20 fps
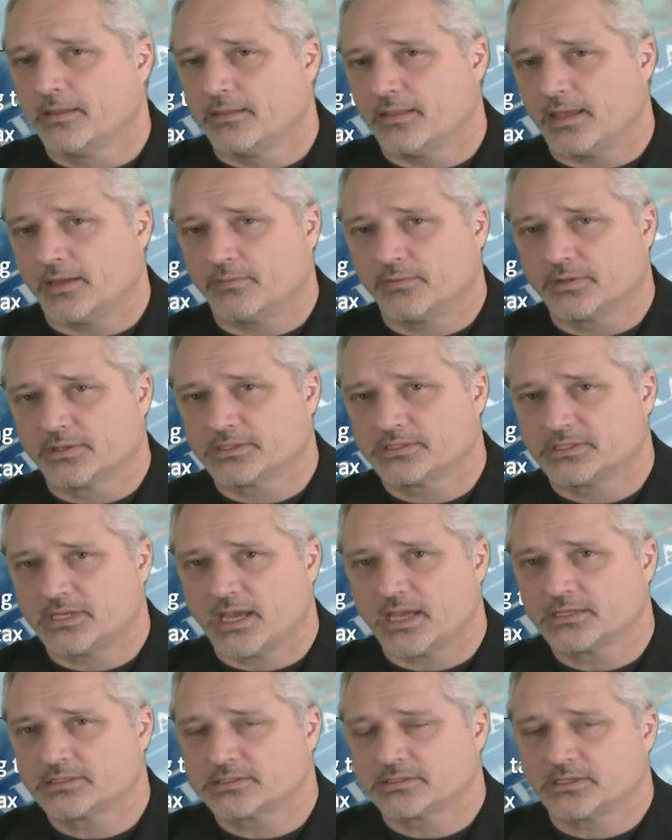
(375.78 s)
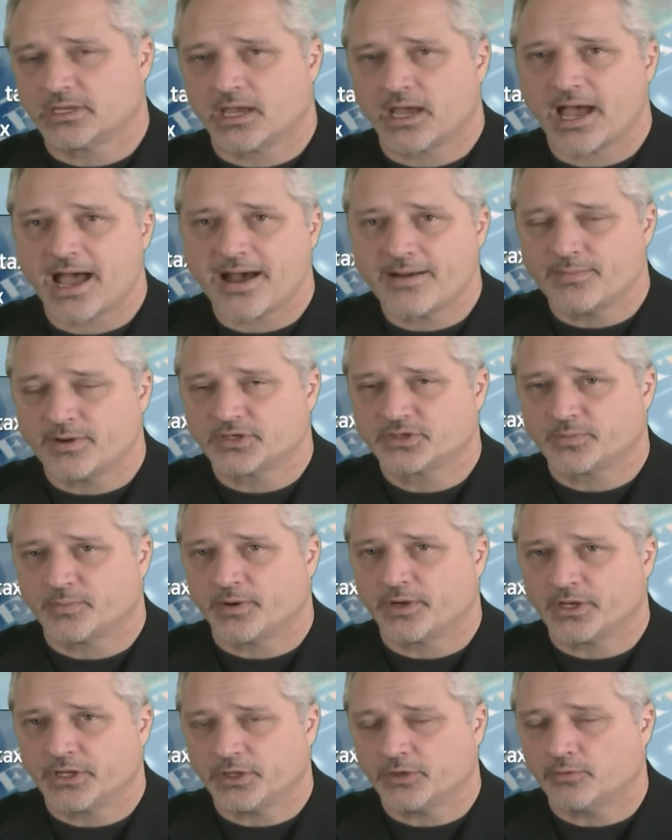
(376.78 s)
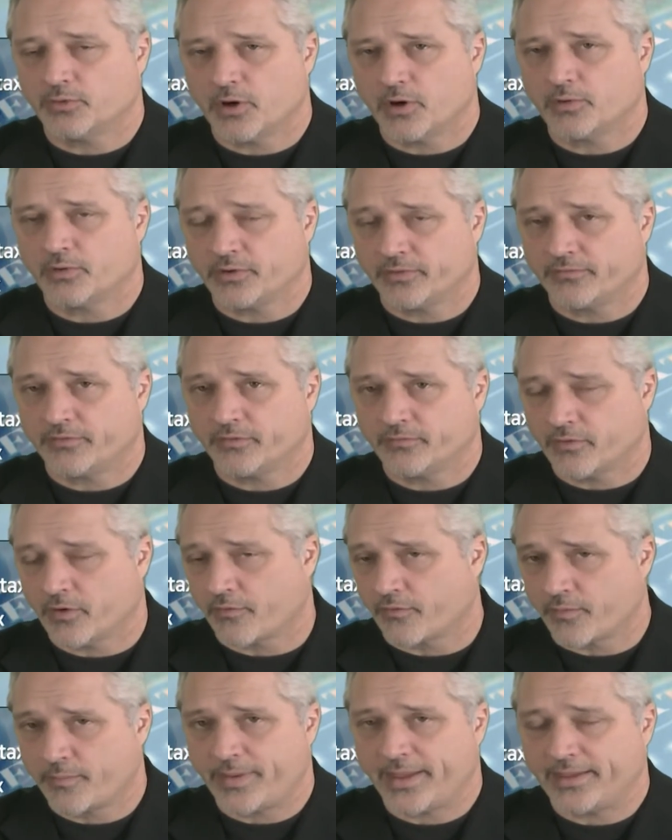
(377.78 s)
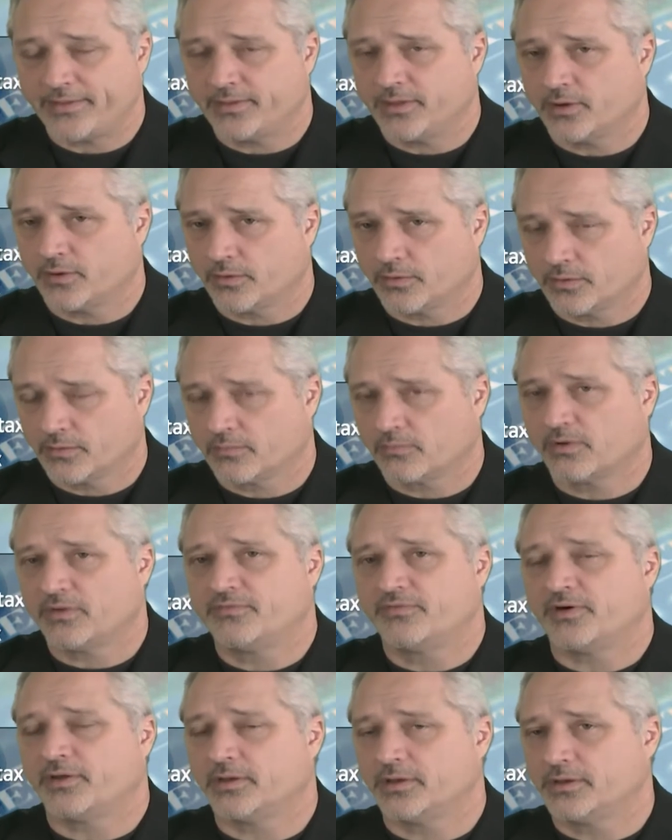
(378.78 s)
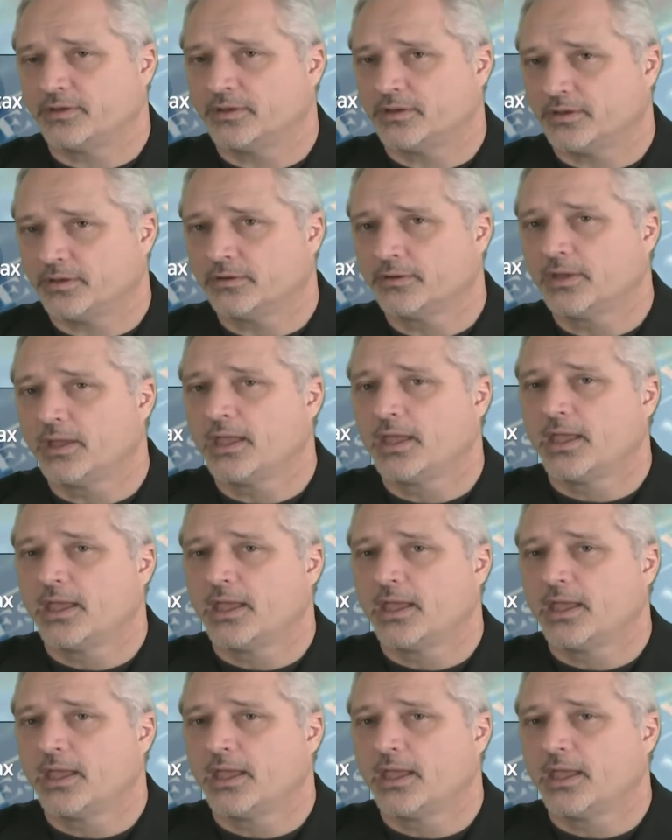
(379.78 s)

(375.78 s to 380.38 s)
they will assess how much money you owe, and if you've overpaid, they'll refund it to you.